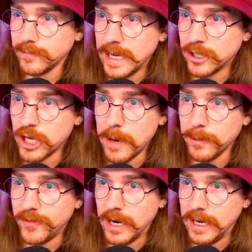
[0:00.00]
and
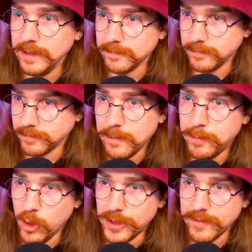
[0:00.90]
Shopify
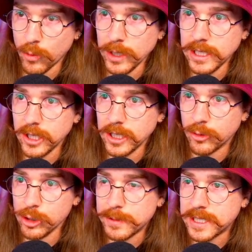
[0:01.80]
both have a really good
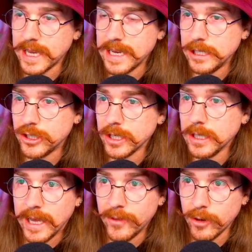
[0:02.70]
group stage,
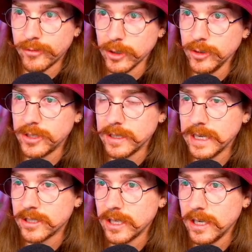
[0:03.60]
and they're through to the
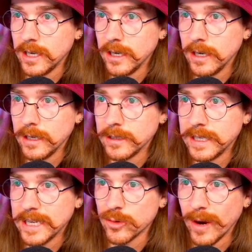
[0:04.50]
next uh, the
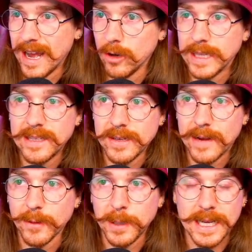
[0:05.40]
next round. They did have
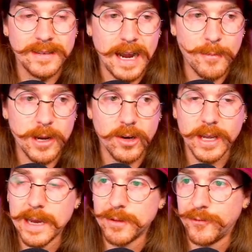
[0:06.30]
to play a tiebreaker
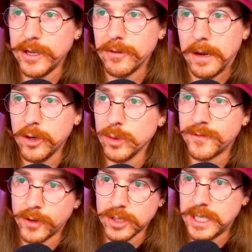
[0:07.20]
game to figure out who was
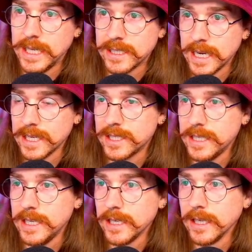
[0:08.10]
first seed and second
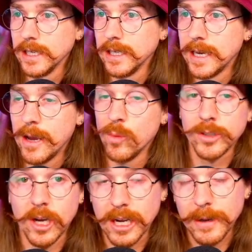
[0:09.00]
seed, and we'll
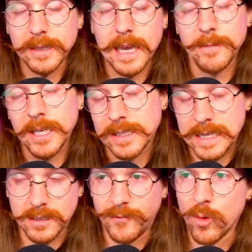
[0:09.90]
talk about that because
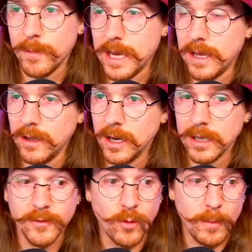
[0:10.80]
that's the format uh,
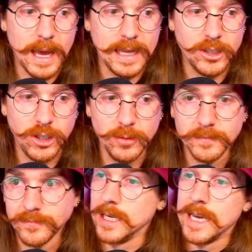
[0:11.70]
the format issue
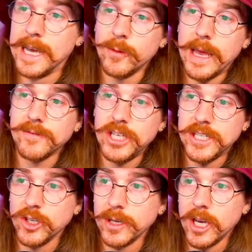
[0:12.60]
and then we have
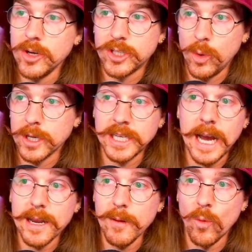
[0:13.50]
G2 and Ghost who are
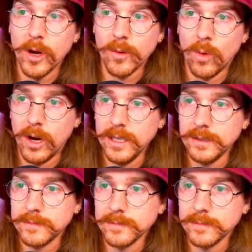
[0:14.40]
tied up one to one.